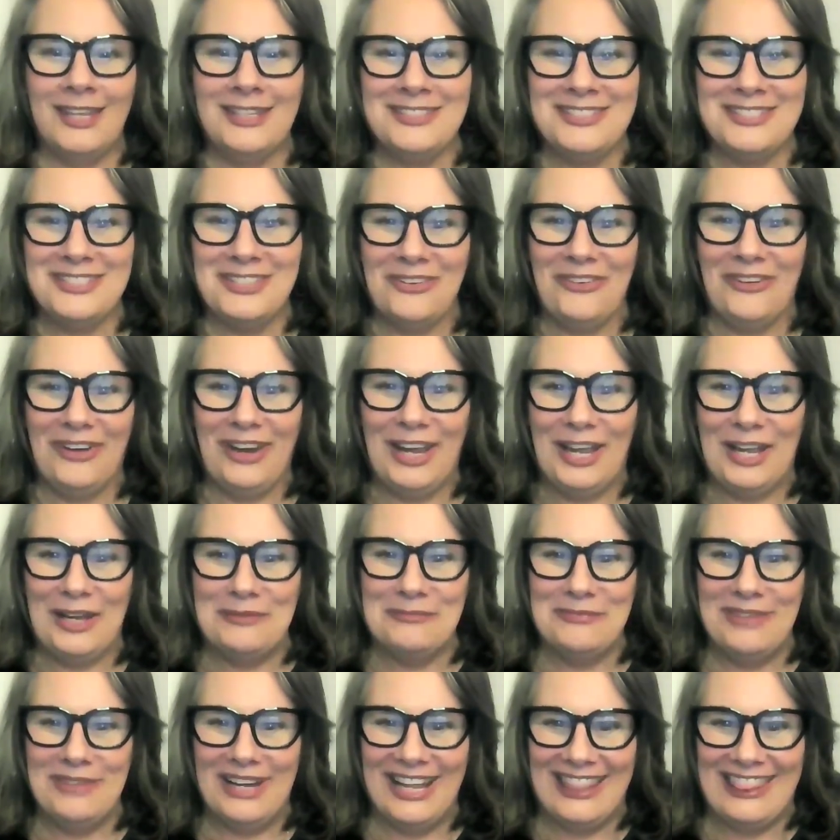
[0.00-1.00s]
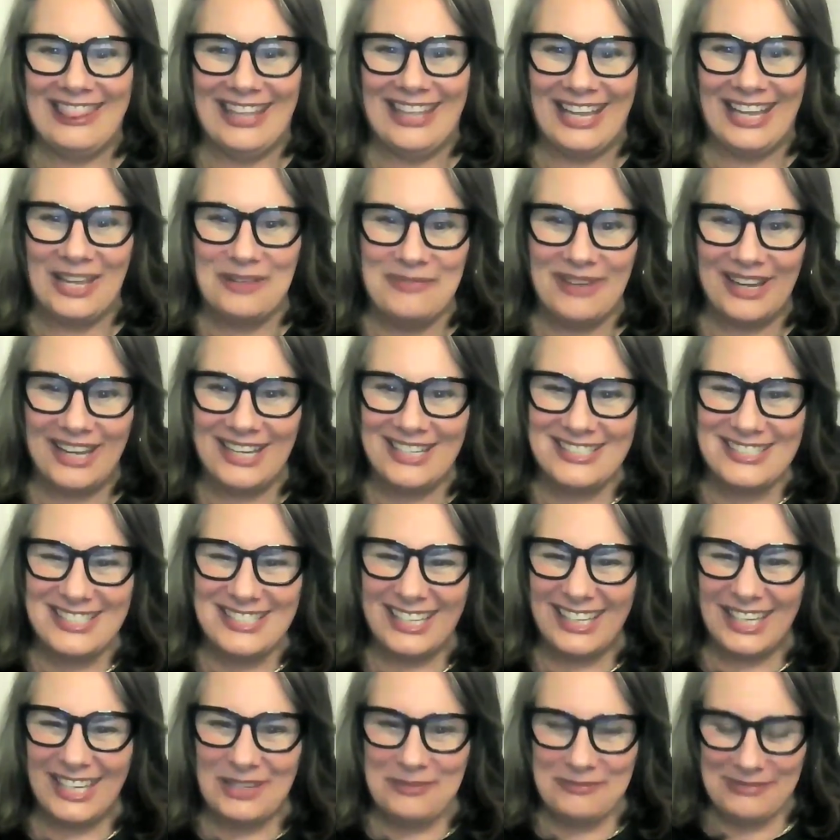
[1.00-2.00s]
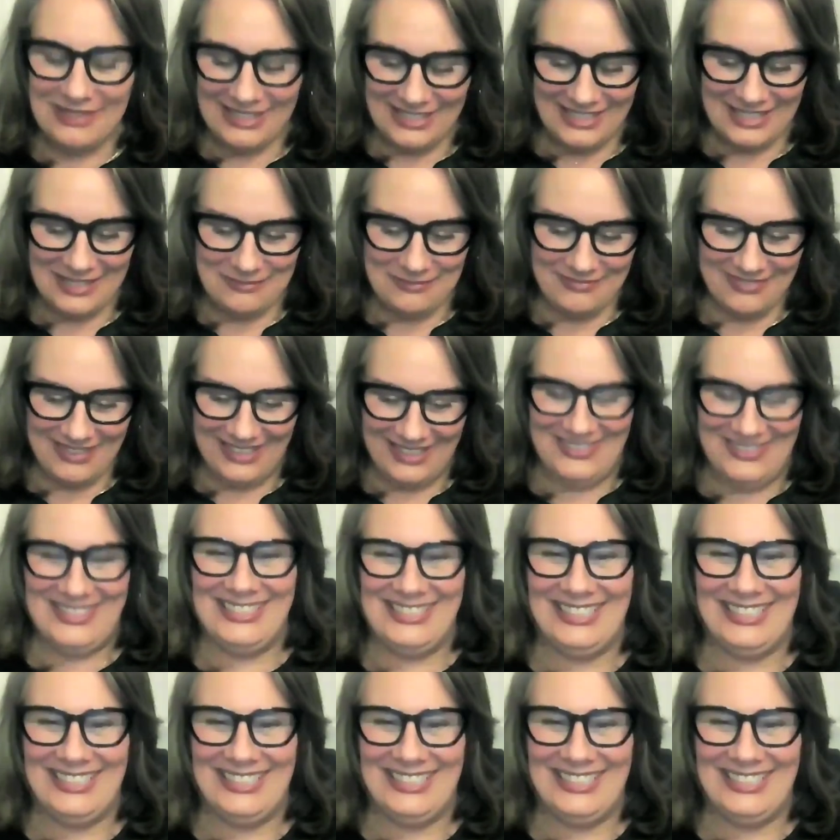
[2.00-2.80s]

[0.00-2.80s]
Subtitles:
Instagram. I think, am I at Psychic Medium?